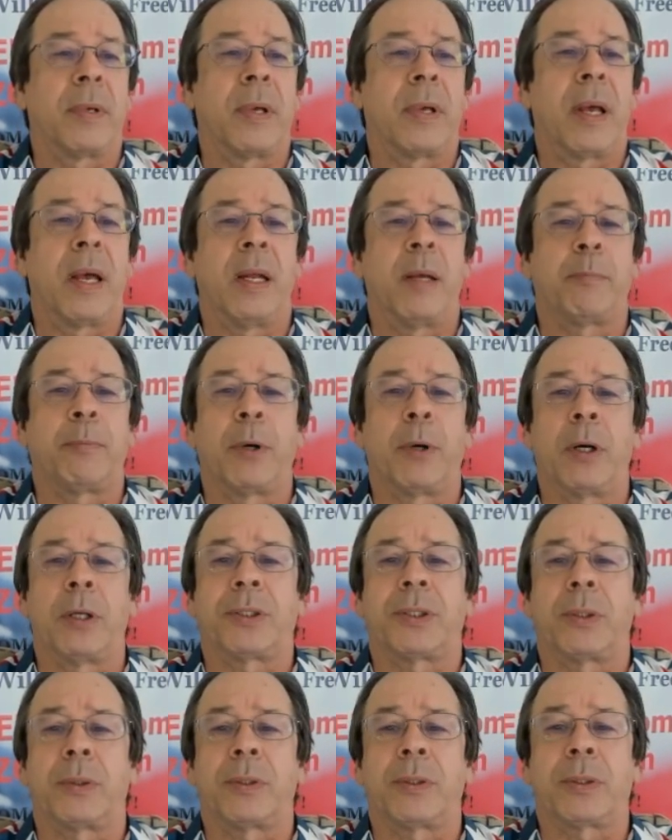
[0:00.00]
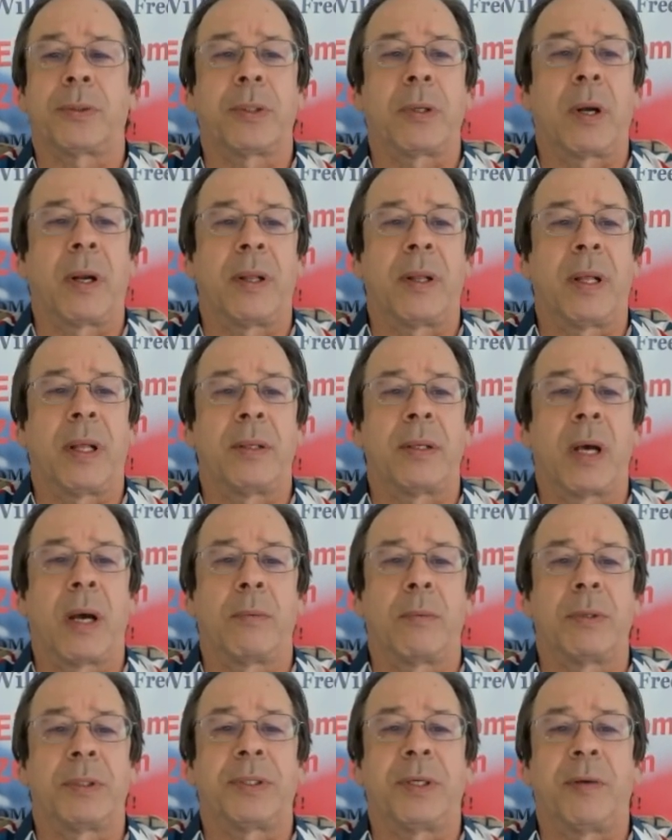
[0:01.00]
any person disregarding
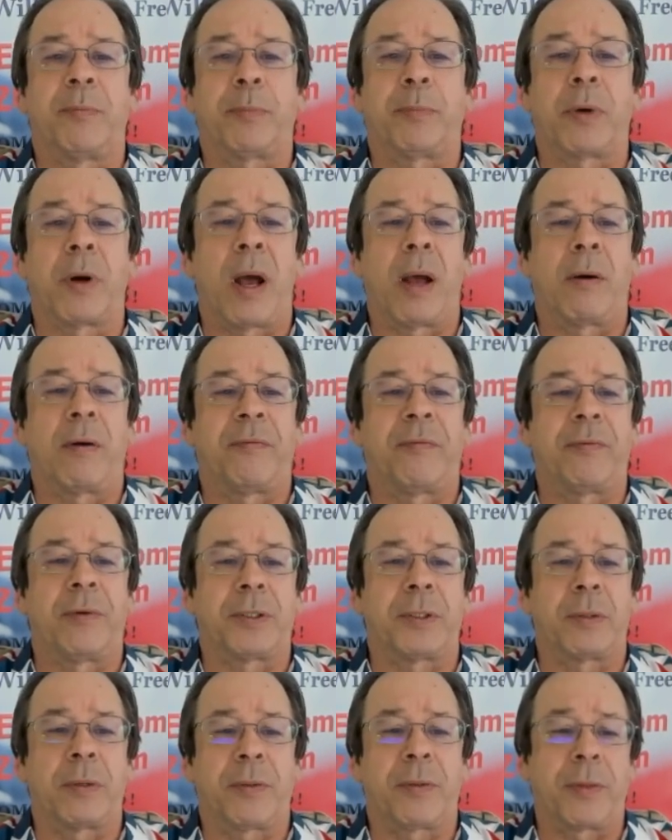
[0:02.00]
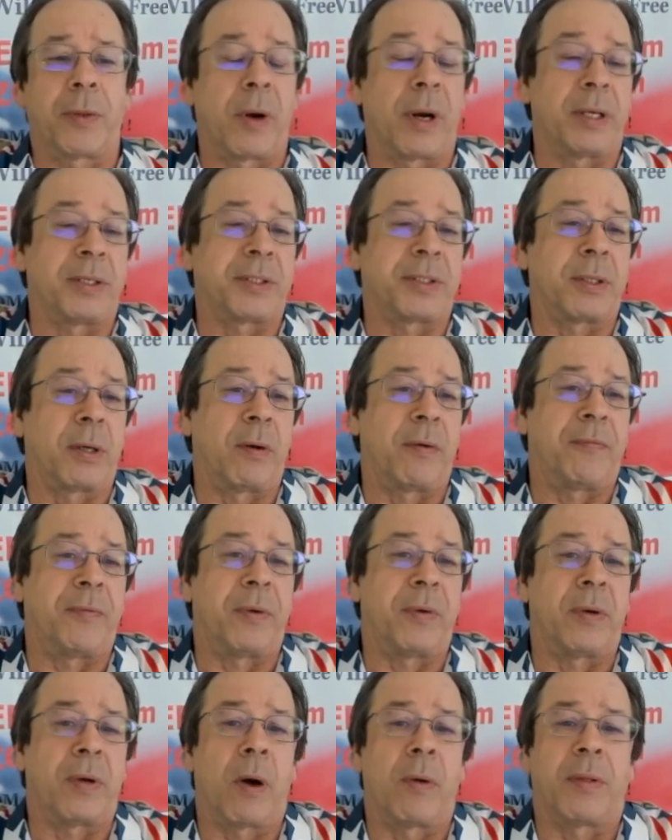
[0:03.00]
not received prior official authority. So if
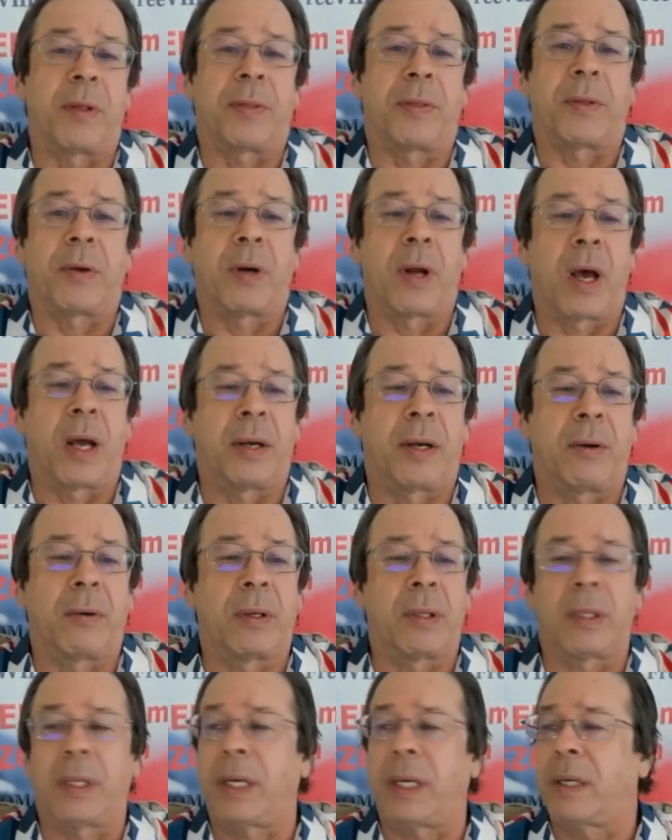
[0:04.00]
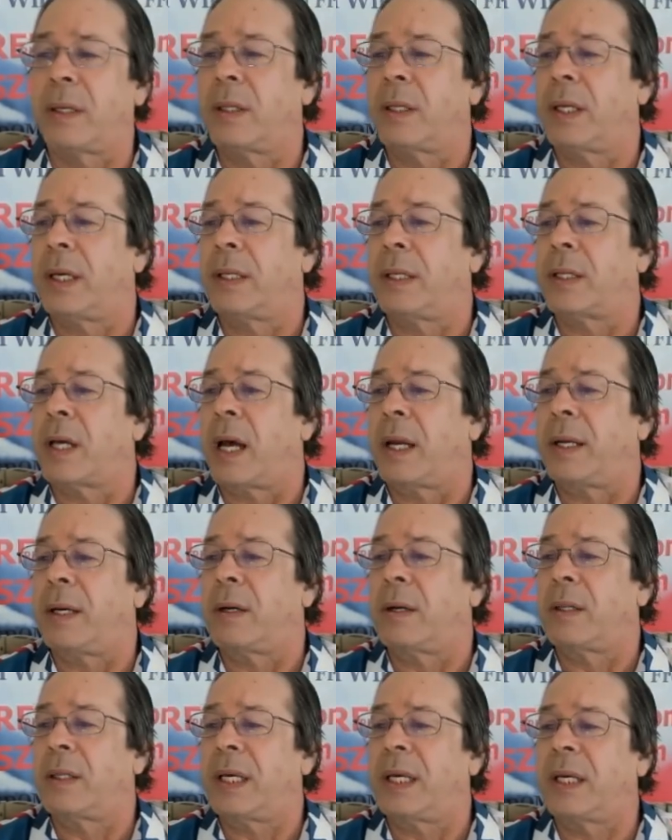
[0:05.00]
you know that they're not here
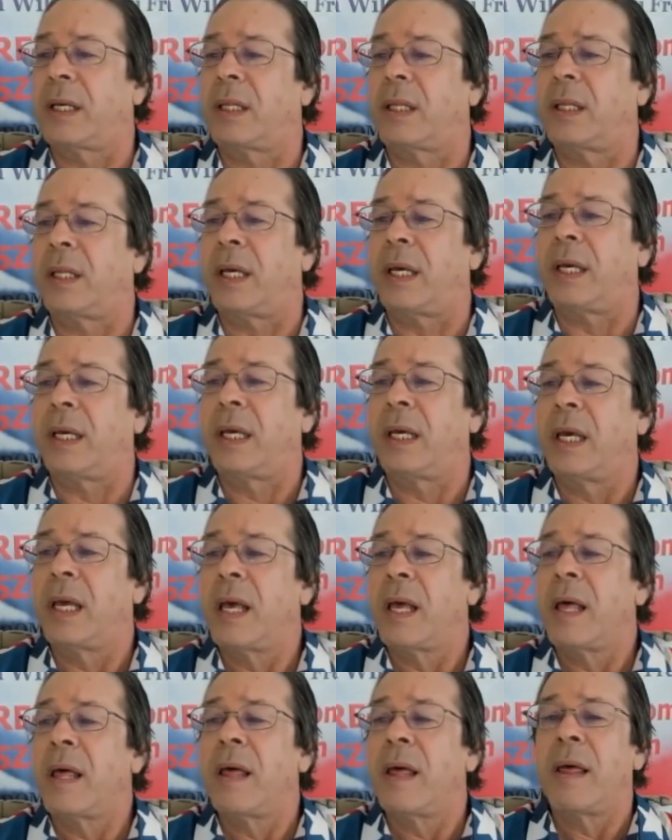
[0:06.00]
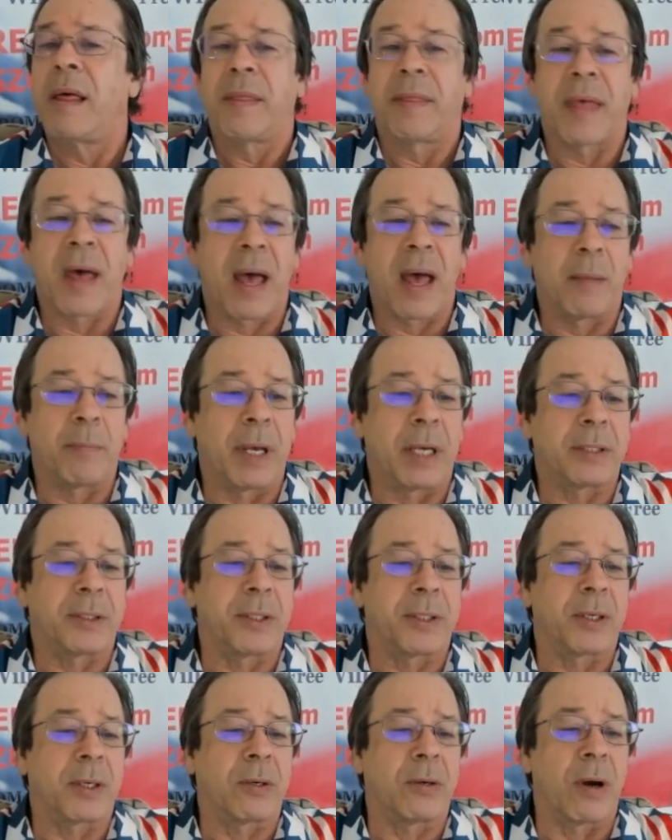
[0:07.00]
legally, that makes
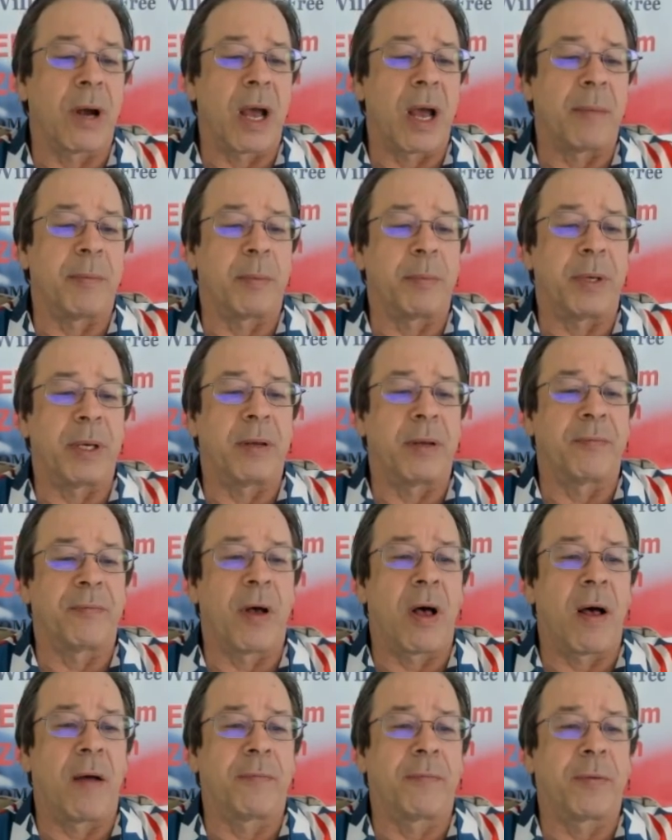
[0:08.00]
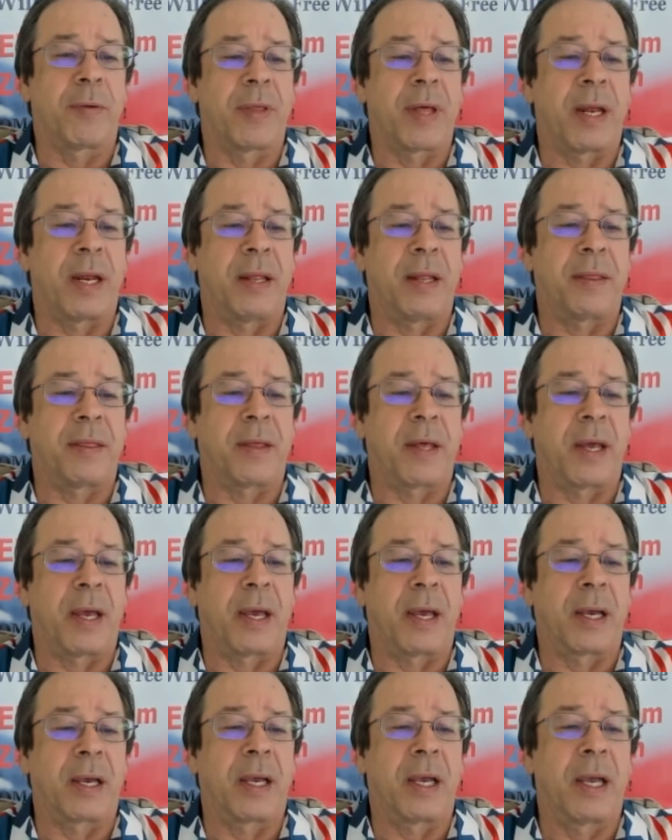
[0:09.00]
it a crime to be involved with
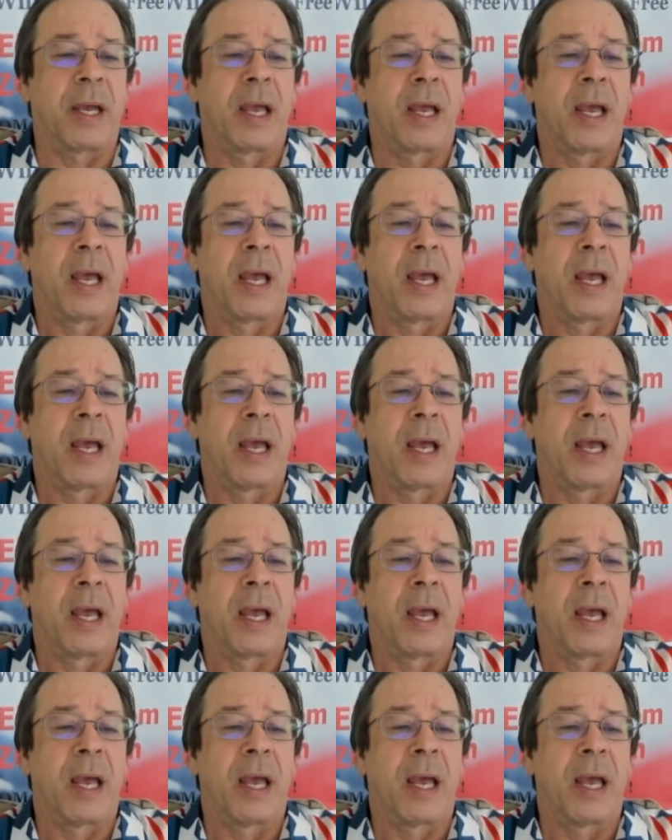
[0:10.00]
anything.